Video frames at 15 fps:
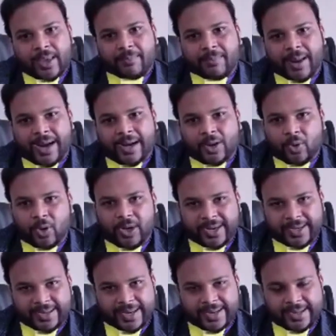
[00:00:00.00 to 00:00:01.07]
bladder
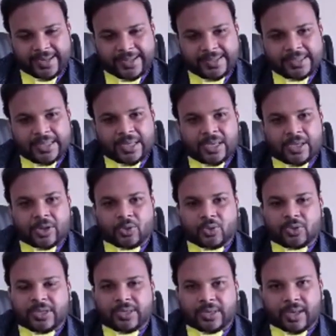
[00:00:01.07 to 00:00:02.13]
holding techniques,
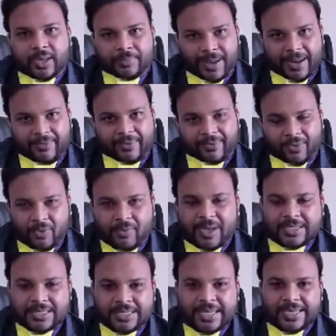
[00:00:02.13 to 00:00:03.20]
using pelvic floor
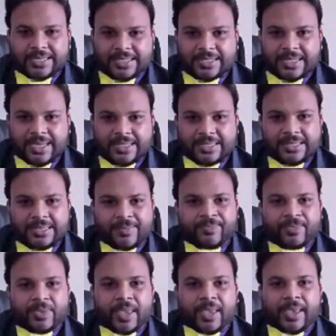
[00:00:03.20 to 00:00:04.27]
muscles exercises.
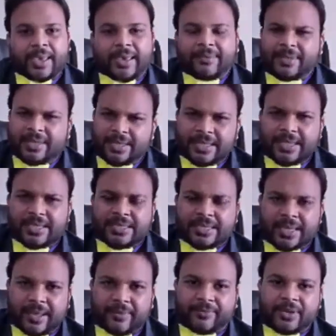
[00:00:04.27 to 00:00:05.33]
If these
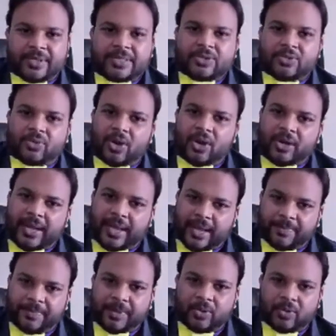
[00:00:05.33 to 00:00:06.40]
initial efforts do not
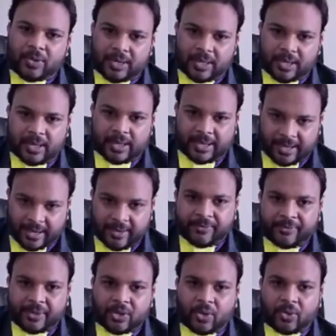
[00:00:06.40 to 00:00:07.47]
help you
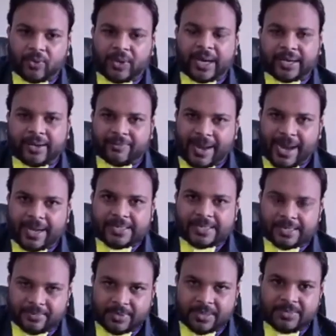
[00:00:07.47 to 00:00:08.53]
enough with your overactive bladder
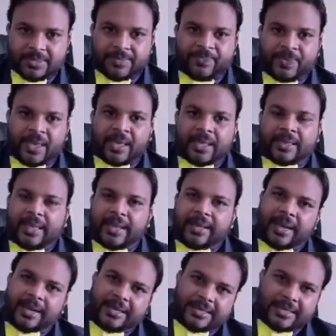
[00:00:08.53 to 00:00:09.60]
symptoms, then
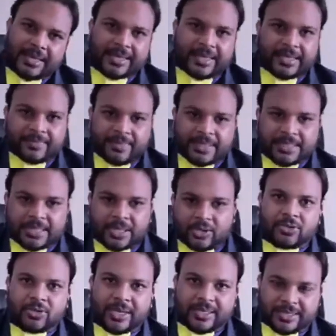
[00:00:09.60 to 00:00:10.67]
additional treatments are
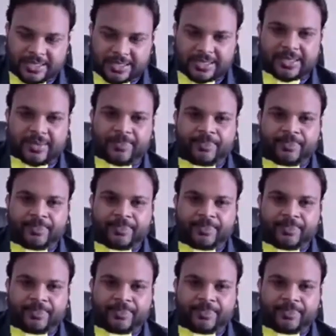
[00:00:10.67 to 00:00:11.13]
also exist.